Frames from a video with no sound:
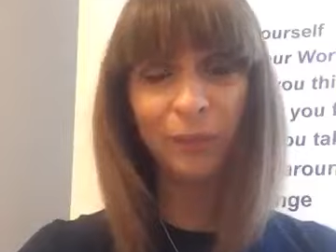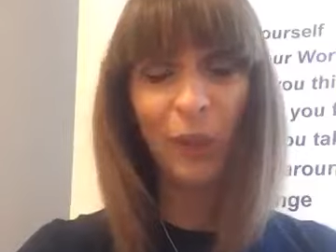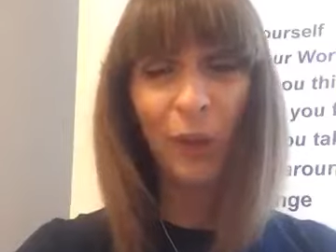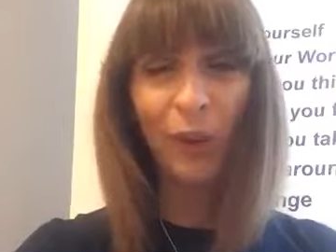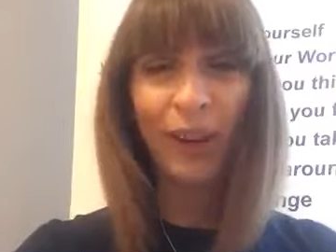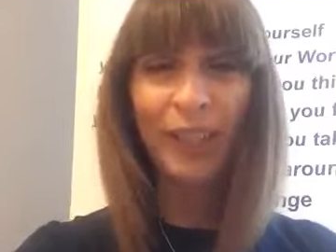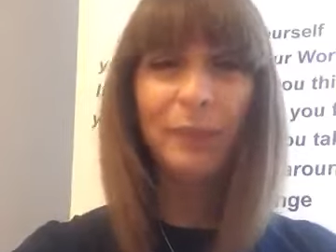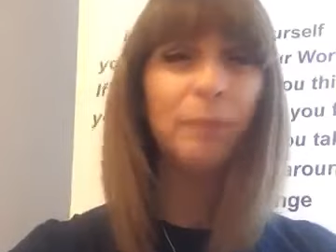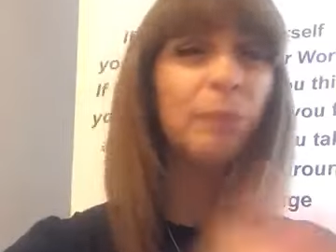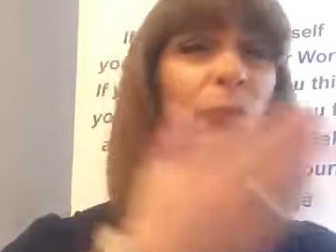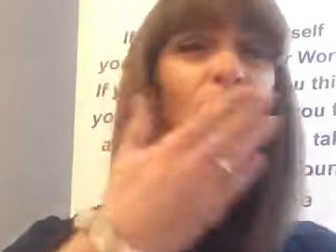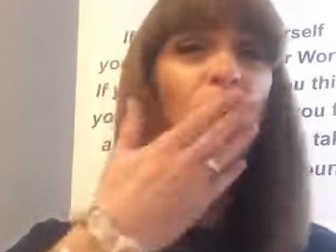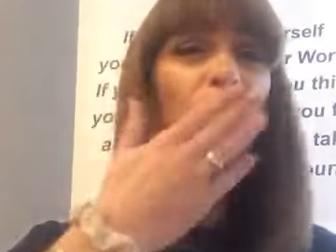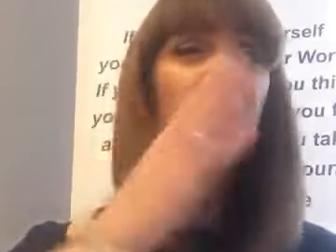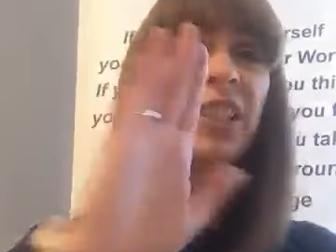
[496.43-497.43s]
All right,
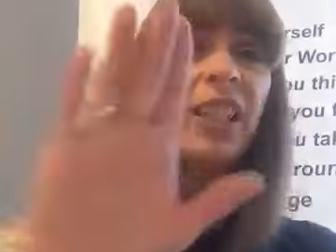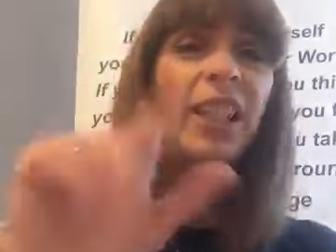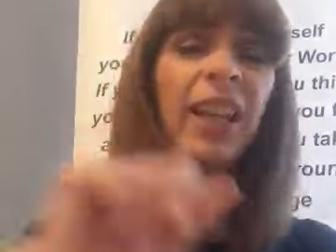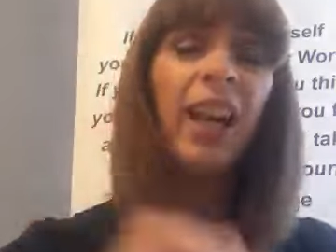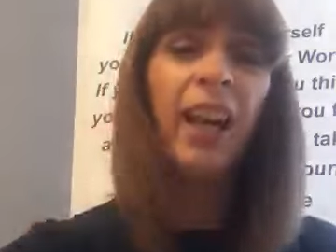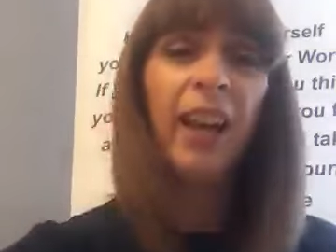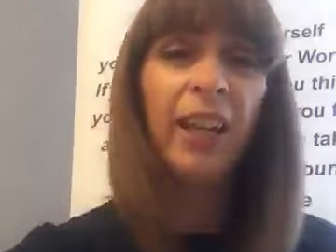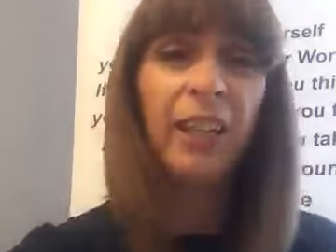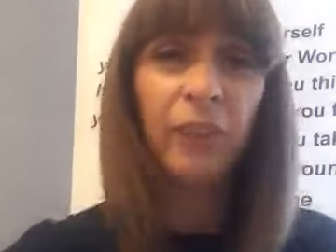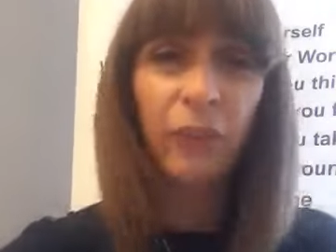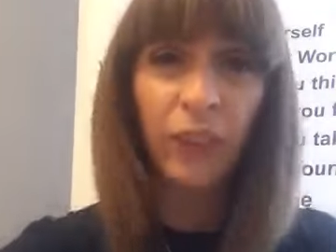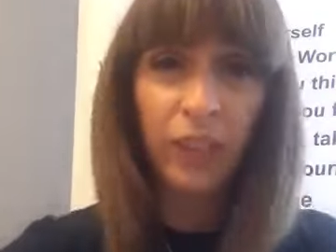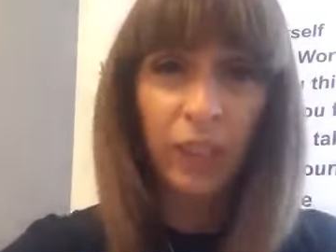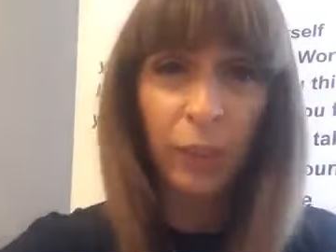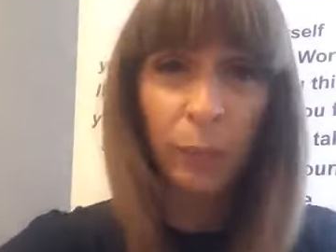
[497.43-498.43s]
take care, and if
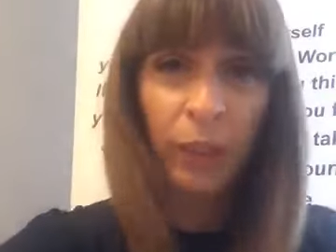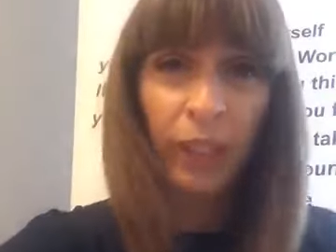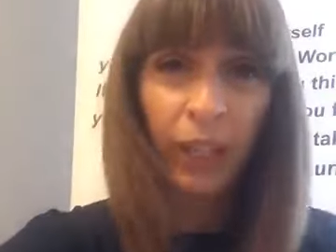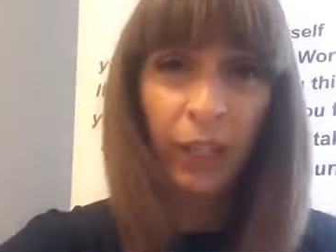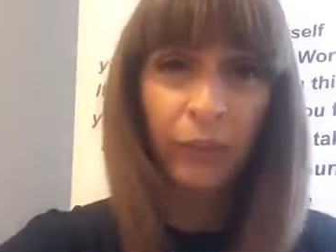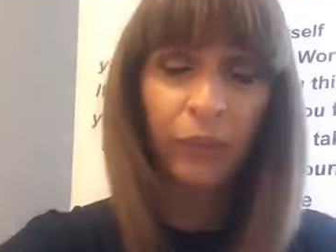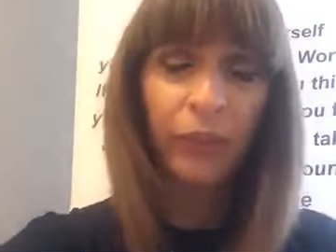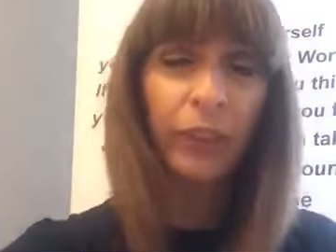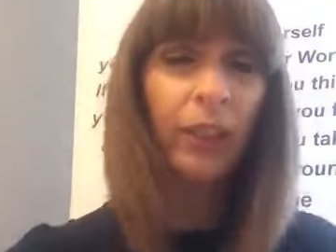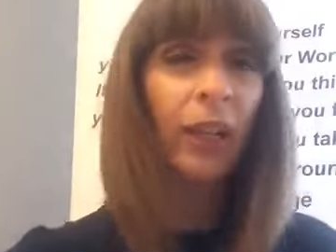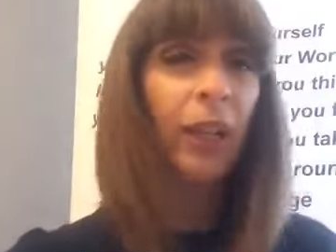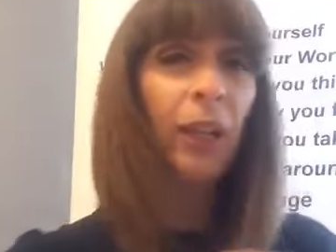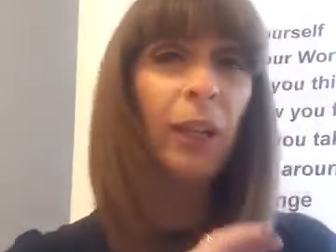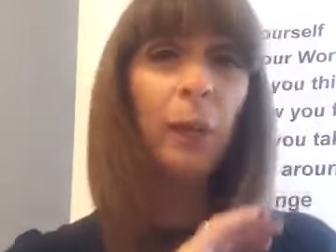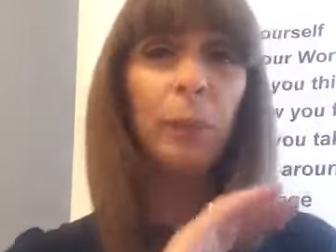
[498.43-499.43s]
this has been helpful,
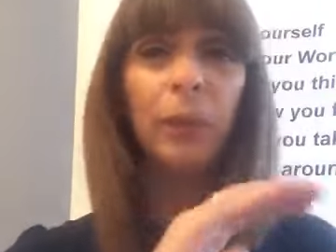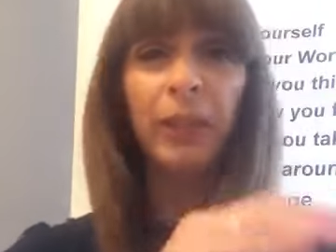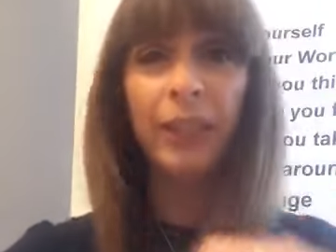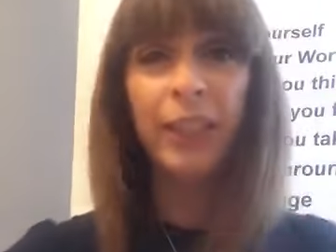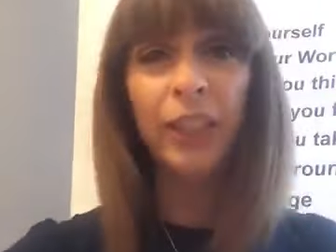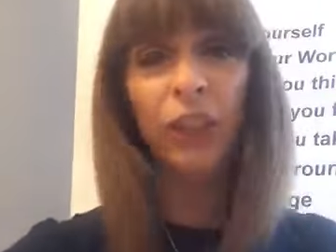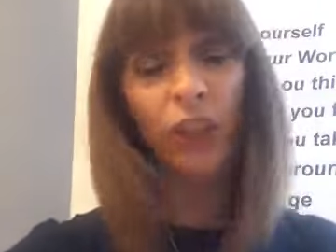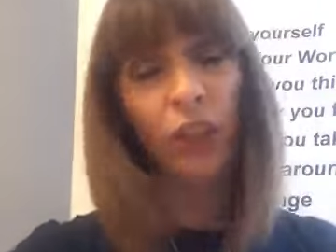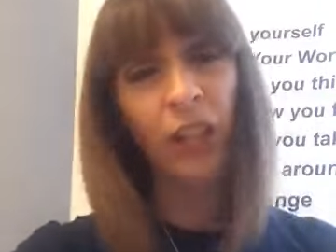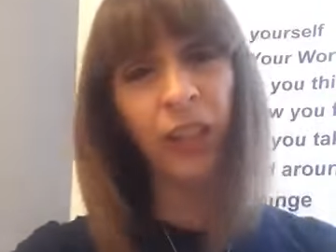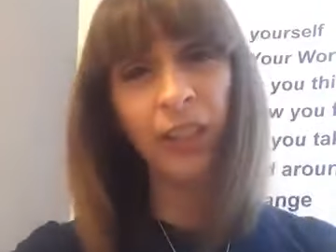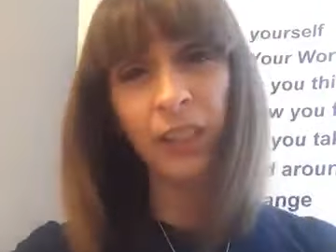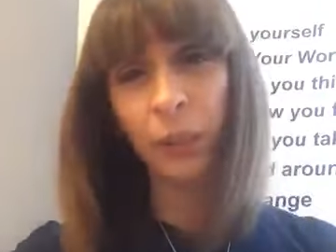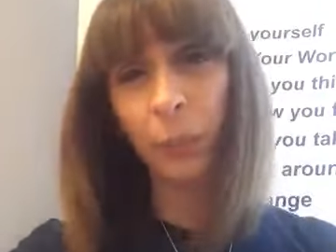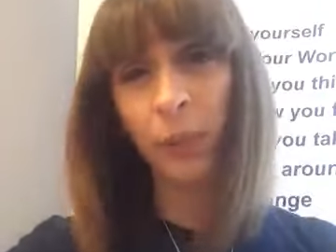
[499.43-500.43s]
please
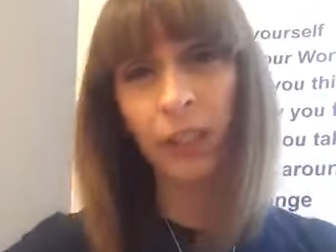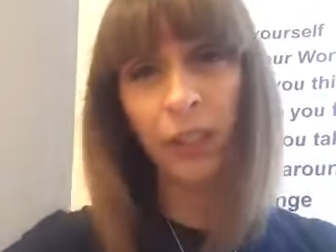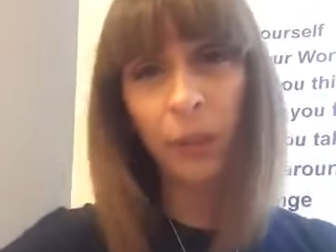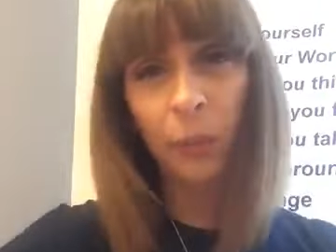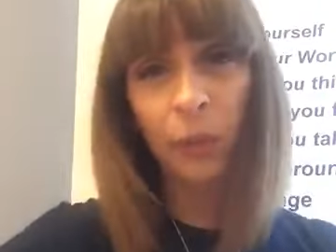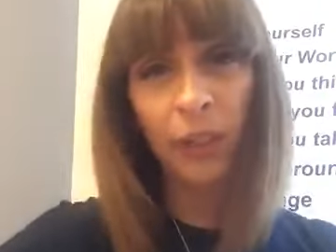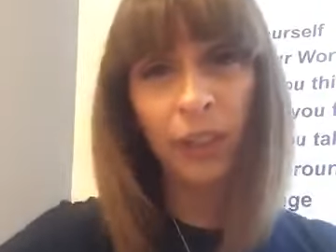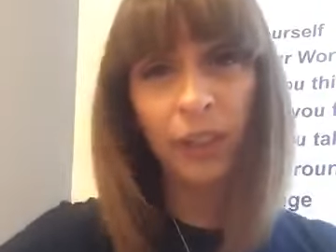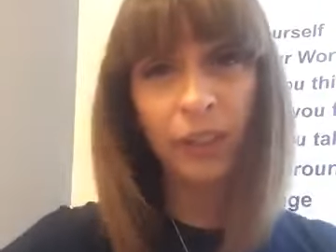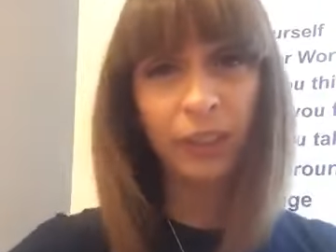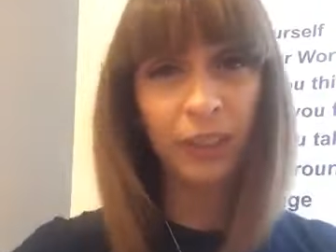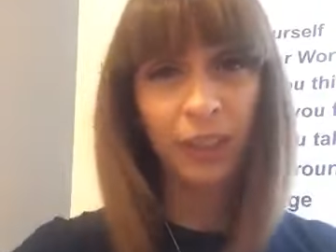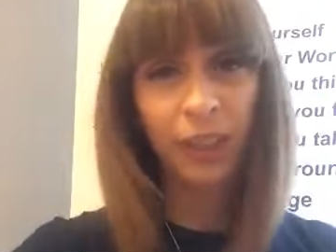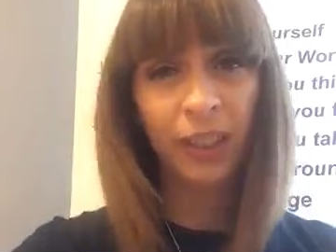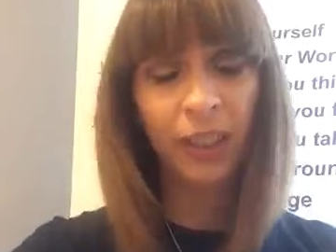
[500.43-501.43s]
share, spread the
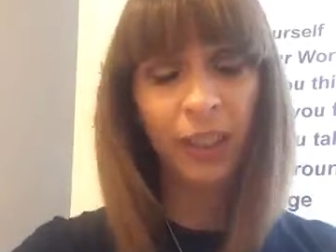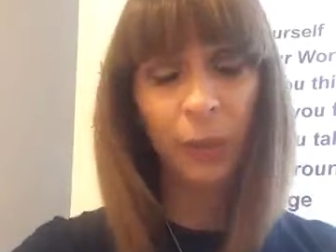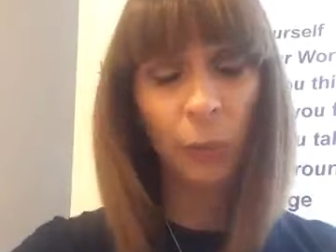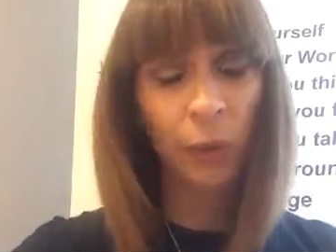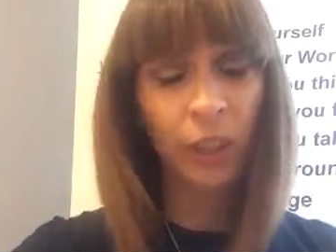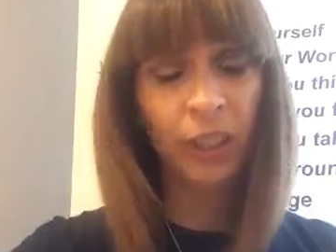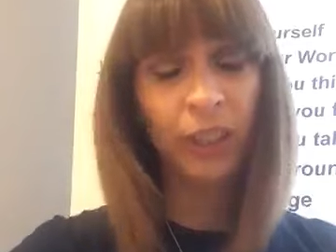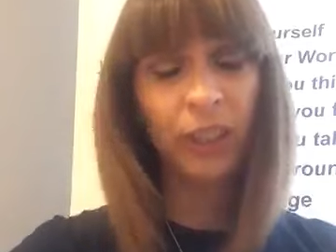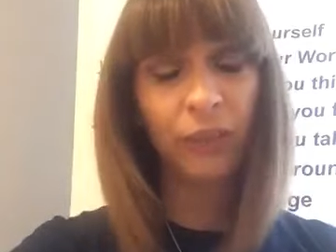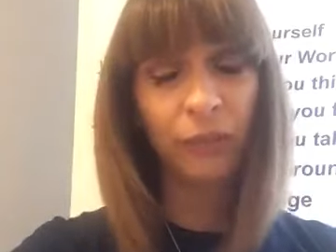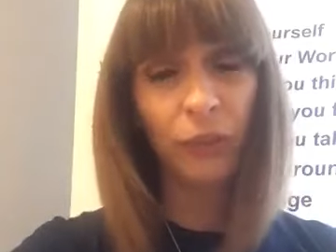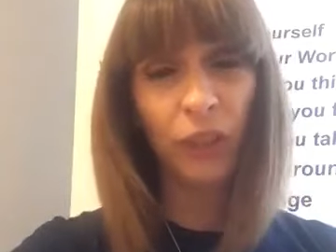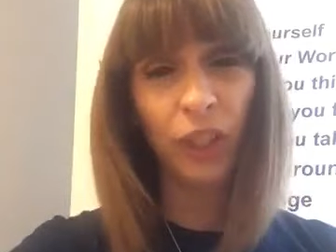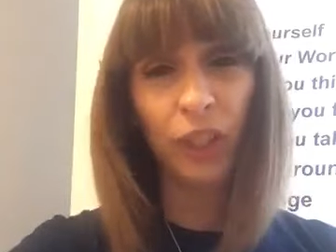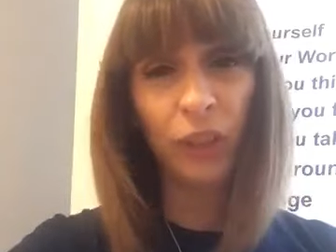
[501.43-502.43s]
word
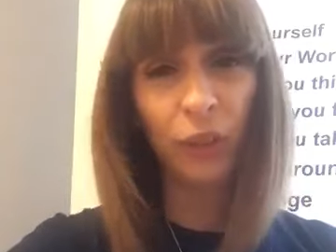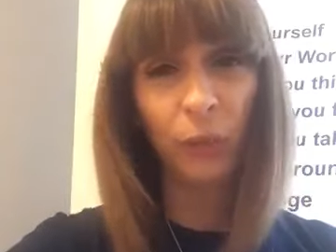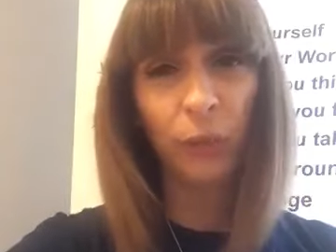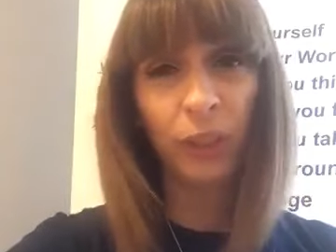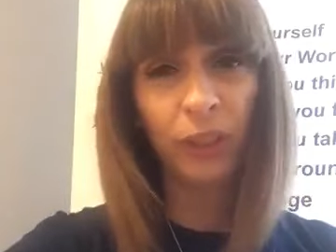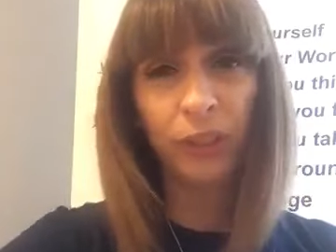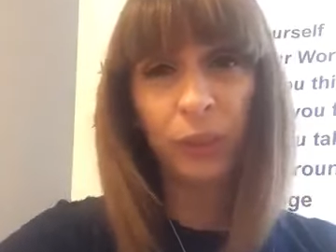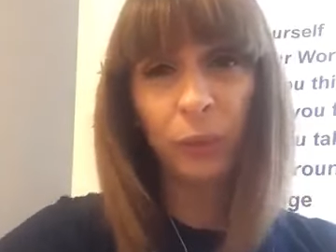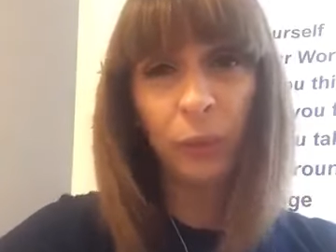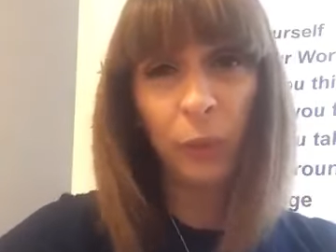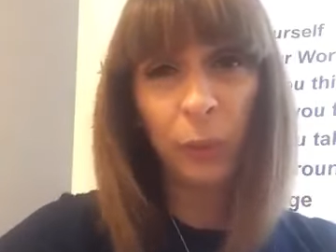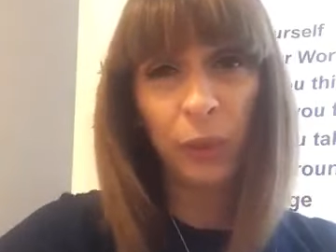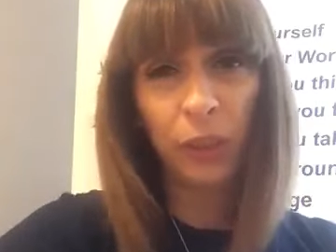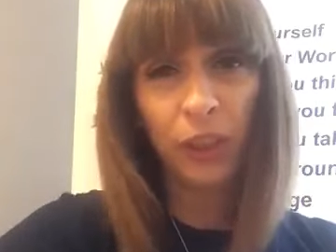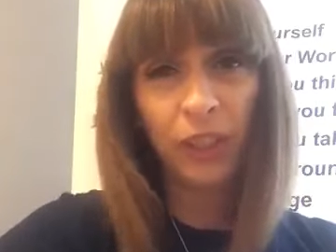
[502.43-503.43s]
of Change Your World and
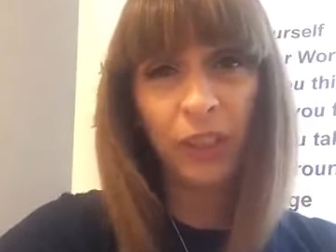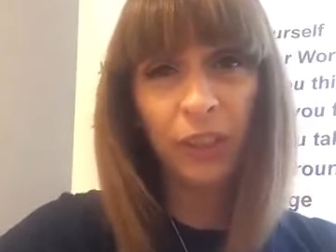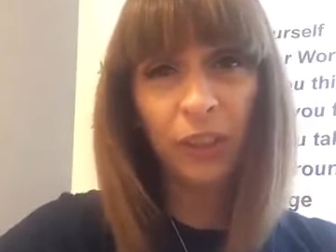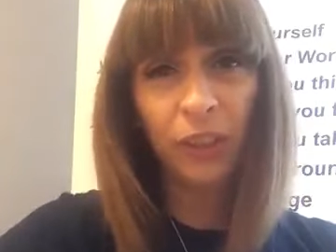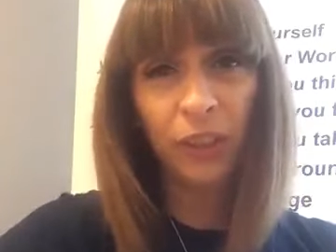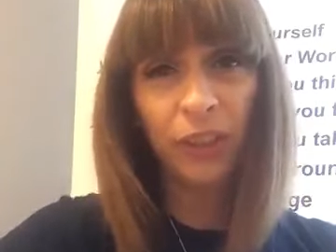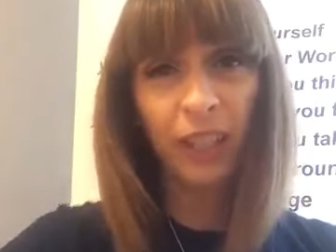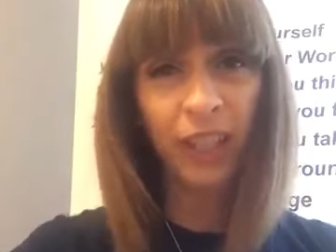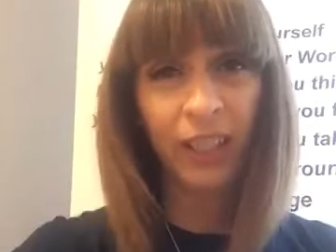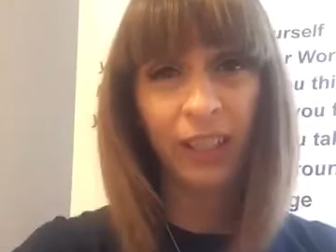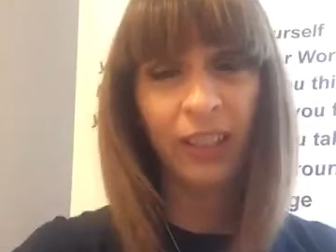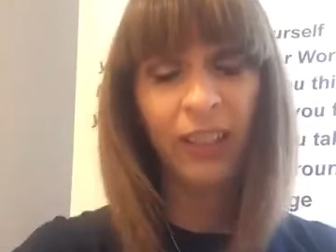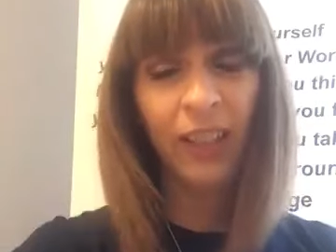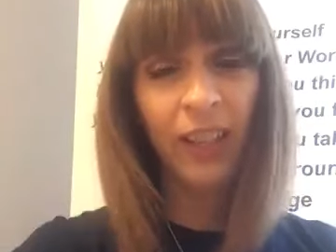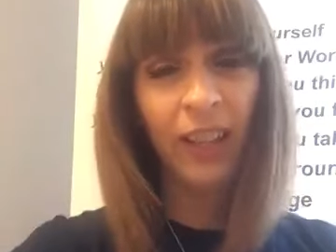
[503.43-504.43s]
what we're trying to do
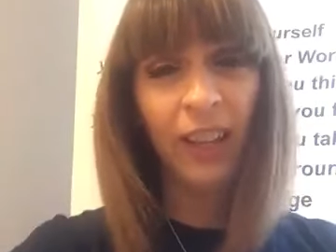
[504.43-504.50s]
here.